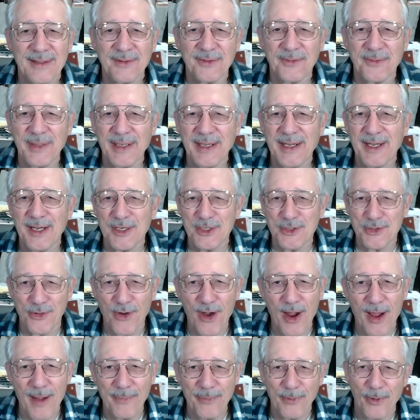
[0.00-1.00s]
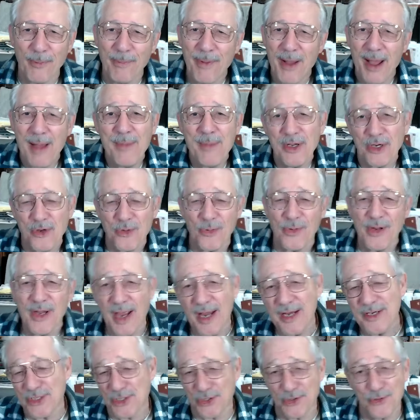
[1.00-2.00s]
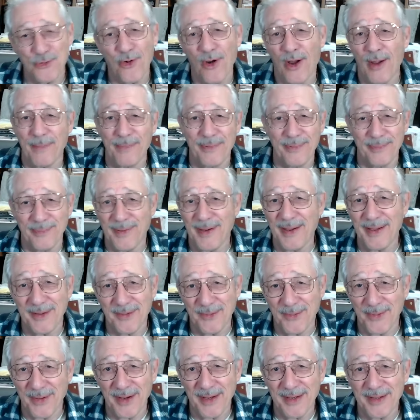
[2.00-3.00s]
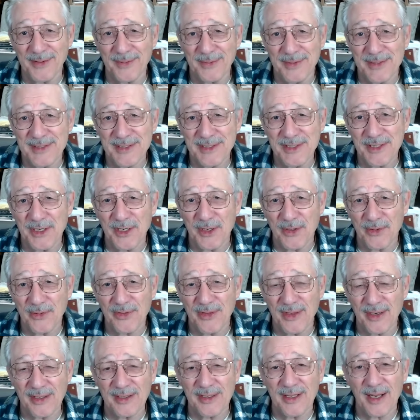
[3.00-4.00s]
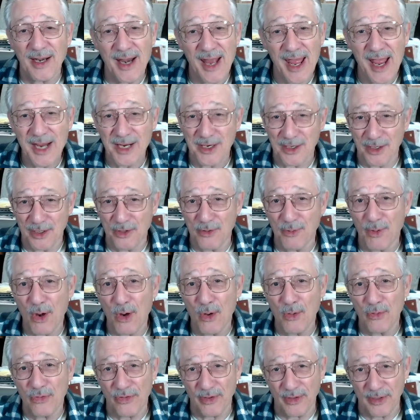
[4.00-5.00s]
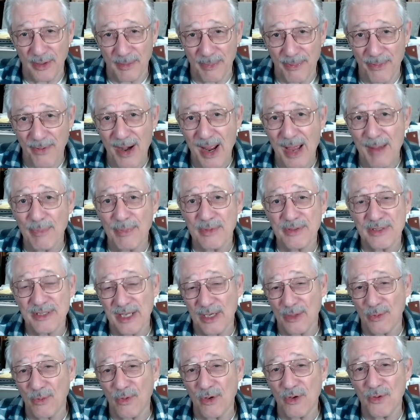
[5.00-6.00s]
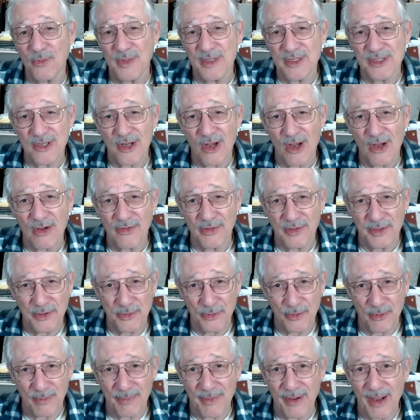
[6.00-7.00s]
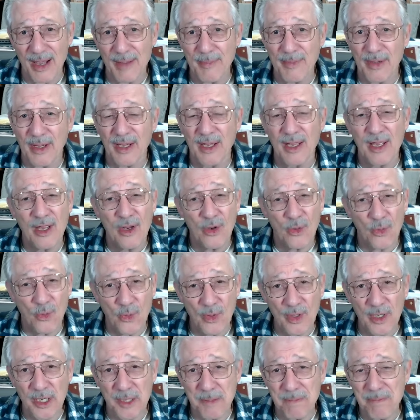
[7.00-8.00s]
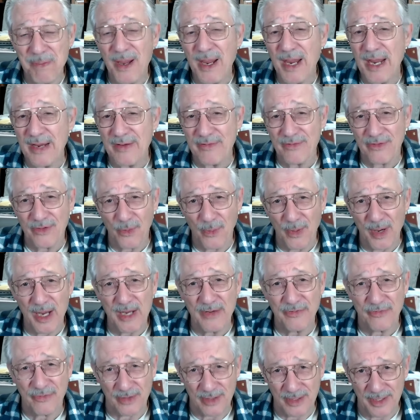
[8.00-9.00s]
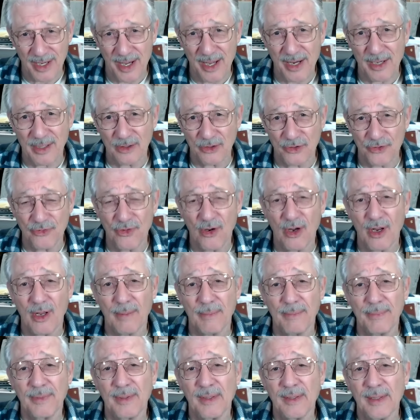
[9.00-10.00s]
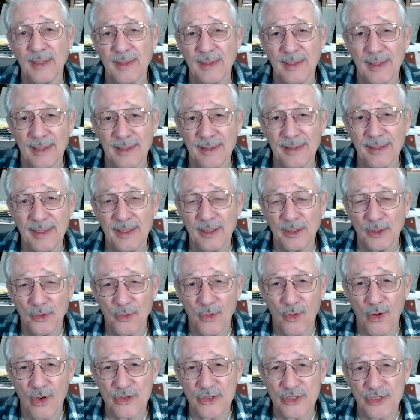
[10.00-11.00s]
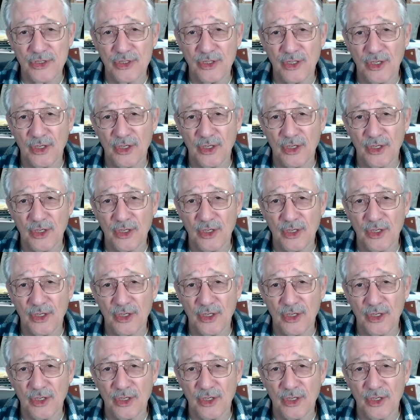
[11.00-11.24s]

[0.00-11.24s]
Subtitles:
we get Trump. Obama creates Trump, by the way. It was, you know, the lack of growth and the problems that weren't resolved under Obama really paved the way for Donald Trump. And then, of course, you